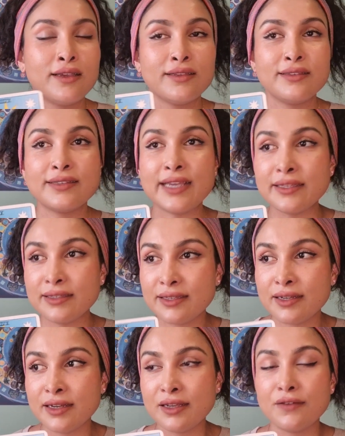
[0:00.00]

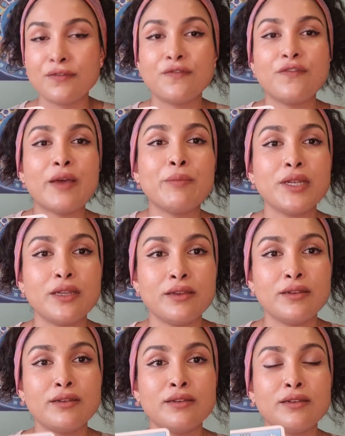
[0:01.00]
sensitive,
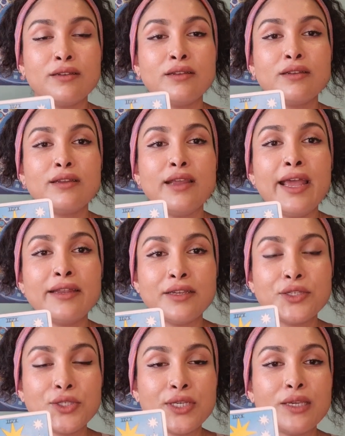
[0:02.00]
feminine
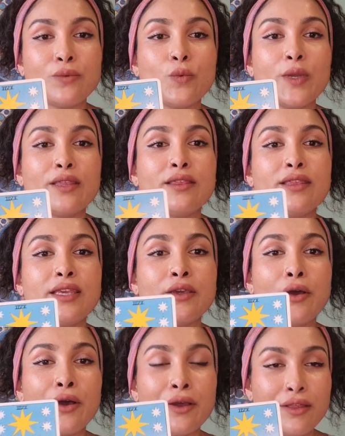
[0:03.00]
energy with the
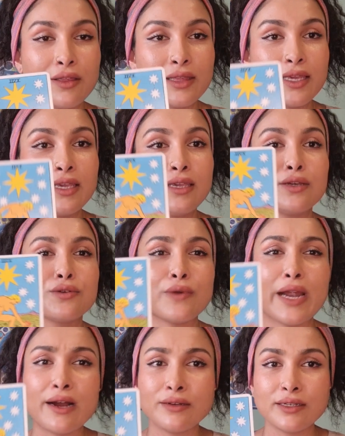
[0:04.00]
earthly
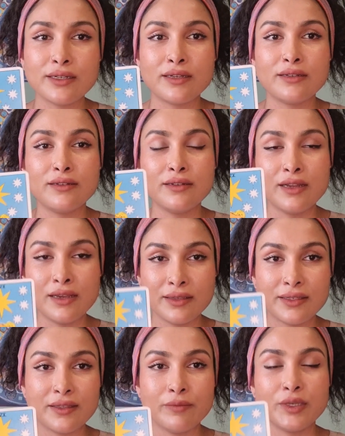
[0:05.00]

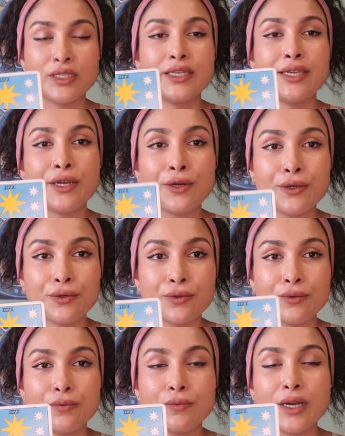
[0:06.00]
groundedness, the
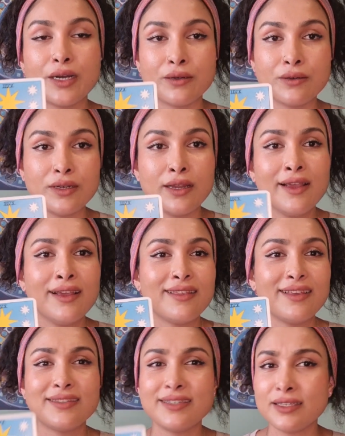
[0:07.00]
material world.
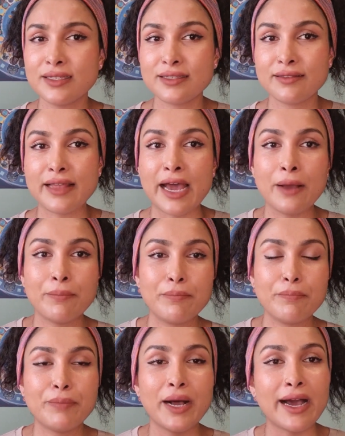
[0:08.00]
This is that
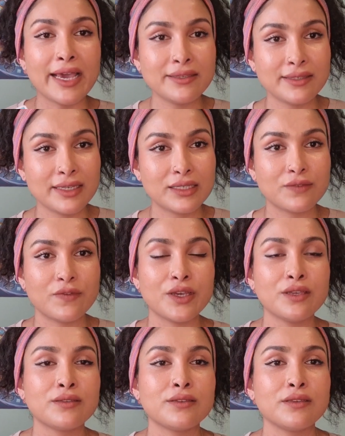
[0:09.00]
Pisces
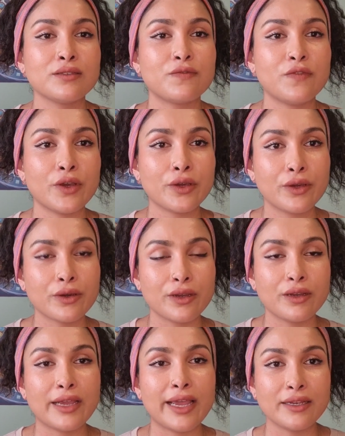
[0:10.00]
versus
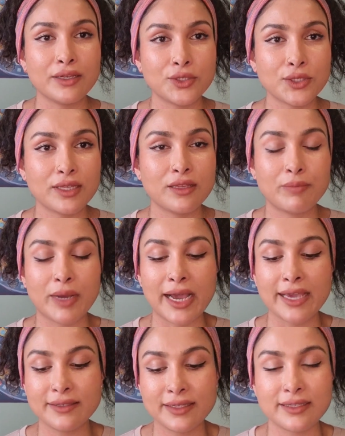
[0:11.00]
Virgo energy. The
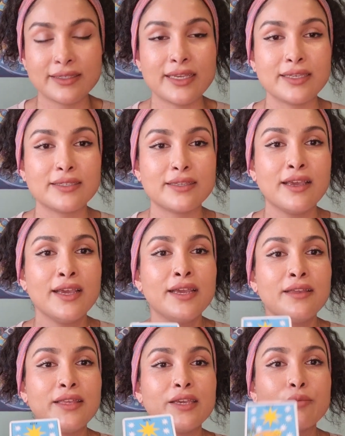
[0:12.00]
Pisces is
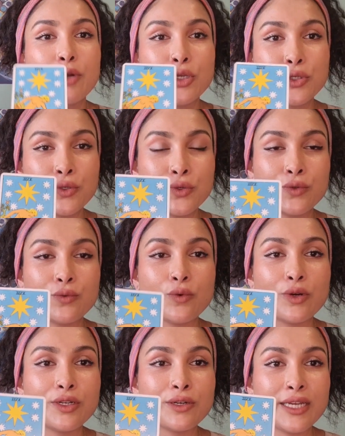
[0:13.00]
the emotional,
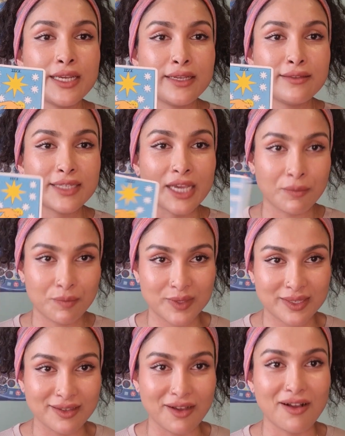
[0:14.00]
watery
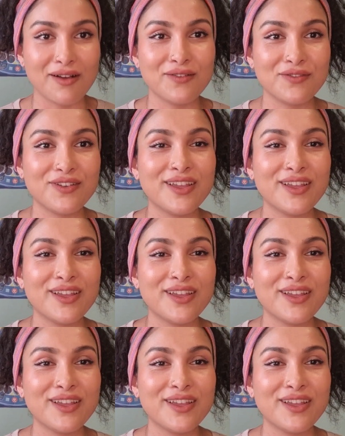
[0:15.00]
depths of